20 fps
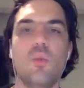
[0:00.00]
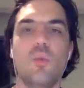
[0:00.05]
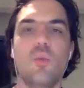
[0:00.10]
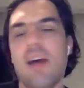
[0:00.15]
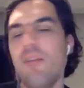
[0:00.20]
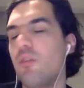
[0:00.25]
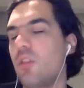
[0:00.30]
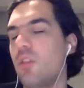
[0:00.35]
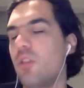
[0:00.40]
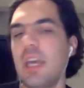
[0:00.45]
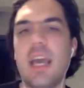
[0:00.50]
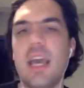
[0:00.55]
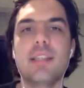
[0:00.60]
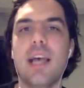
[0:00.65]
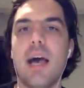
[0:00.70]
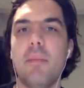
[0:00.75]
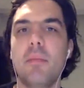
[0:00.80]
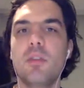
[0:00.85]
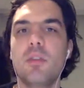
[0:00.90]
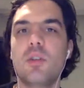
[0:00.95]
whatever the case
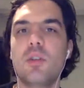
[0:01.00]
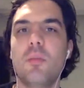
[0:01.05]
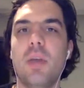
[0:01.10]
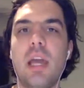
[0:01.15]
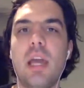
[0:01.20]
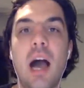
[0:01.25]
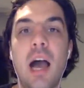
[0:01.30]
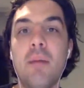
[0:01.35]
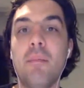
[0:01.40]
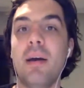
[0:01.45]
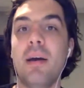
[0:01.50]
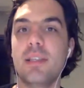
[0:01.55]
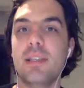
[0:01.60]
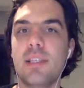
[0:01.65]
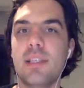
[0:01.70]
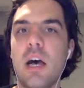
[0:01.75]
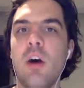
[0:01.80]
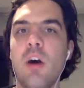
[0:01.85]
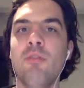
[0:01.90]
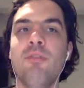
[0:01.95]
happens to be. I
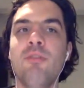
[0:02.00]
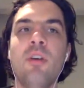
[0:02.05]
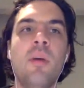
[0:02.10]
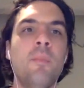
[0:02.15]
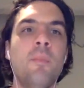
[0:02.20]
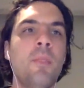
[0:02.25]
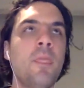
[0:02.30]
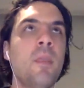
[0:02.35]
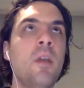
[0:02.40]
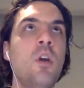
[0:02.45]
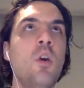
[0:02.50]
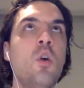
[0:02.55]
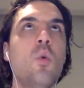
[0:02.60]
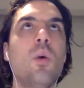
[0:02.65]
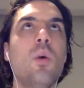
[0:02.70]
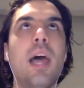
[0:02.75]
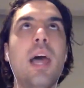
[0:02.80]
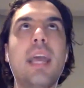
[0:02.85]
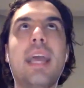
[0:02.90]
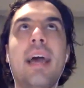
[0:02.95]
myself,
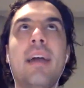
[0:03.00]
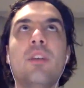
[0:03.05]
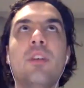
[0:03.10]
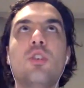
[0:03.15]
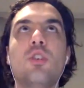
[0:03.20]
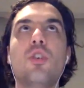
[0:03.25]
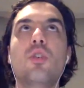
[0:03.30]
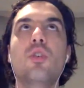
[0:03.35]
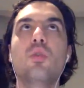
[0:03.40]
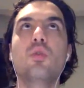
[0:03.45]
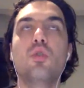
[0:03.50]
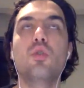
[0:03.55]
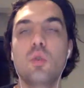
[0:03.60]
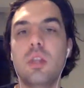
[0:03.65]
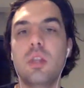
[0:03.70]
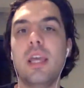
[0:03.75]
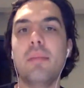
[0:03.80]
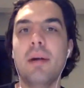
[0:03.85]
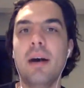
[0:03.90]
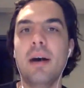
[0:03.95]
when I get to
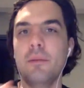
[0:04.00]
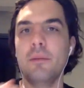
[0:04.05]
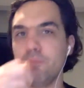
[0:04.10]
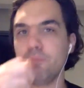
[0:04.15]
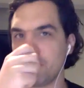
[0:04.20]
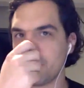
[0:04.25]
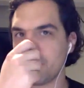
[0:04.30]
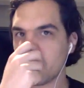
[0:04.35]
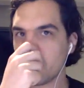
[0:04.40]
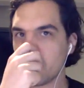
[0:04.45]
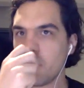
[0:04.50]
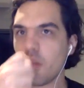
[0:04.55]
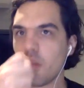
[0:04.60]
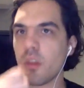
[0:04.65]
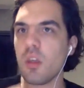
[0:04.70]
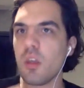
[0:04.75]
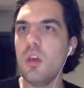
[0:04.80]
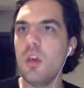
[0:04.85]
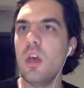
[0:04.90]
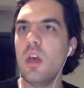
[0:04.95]
Lima,
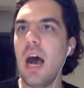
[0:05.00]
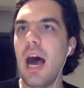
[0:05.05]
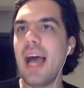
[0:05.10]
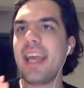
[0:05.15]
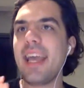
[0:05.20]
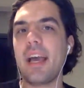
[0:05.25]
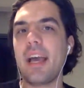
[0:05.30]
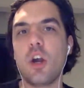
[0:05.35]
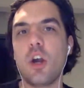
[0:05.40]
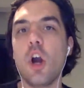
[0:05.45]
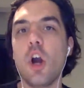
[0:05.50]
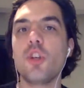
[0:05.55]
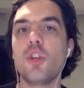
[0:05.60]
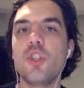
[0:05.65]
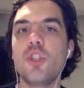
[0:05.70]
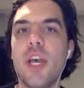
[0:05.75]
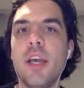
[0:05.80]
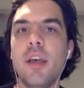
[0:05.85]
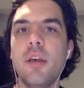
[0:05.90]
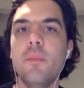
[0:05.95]
I get car
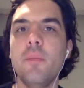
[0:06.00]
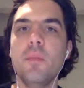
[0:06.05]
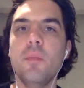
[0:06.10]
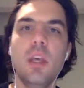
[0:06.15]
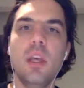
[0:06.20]
sick.